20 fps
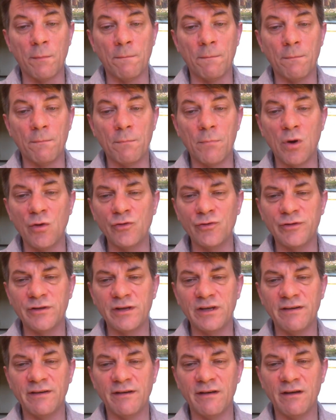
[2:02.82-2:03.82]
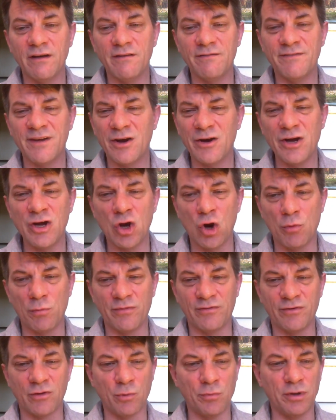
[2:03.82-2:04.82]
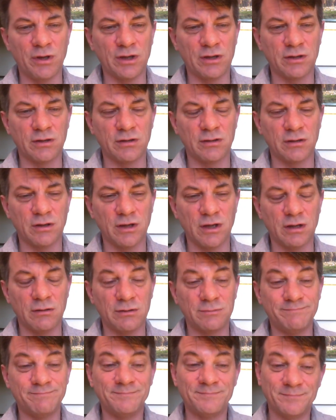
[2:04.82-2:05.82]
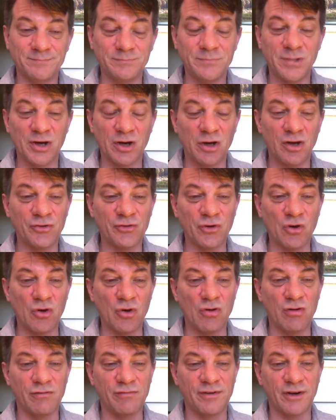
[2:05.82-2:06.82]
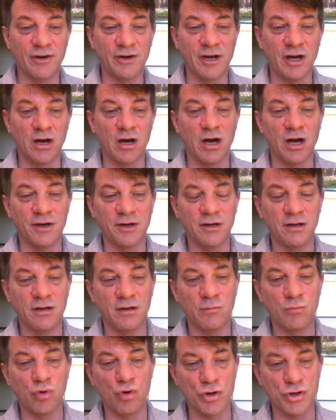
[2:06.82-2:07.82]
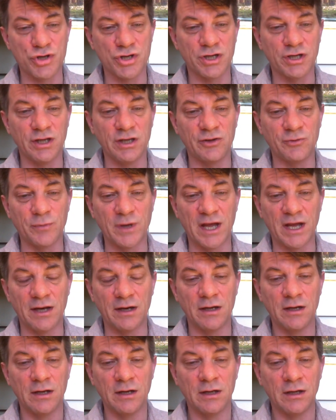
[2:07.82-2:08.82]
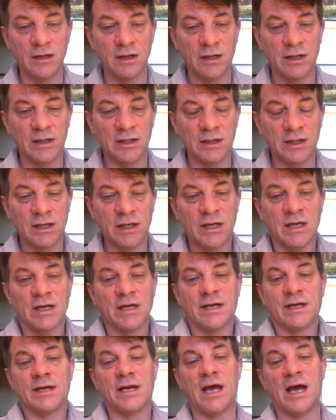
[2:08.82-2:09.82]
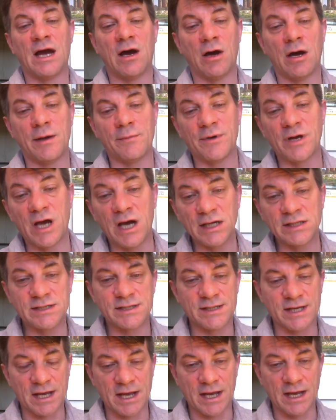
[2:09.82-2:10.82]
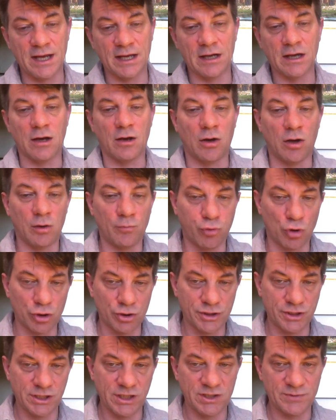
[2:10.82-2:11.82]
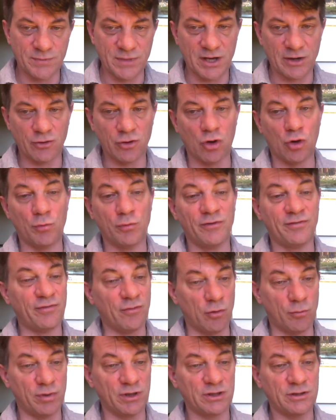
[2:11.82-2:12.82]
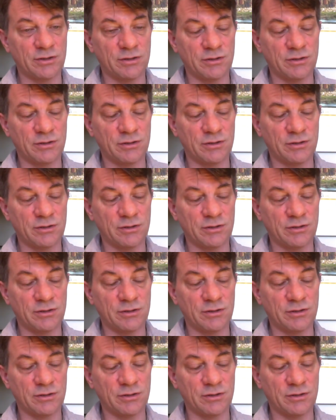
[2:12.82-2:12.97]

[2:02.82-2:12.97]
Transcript: mostly very homophobic, but also very hot Portuguese men. Now, I'm not saying all Portuguese men are homophobic,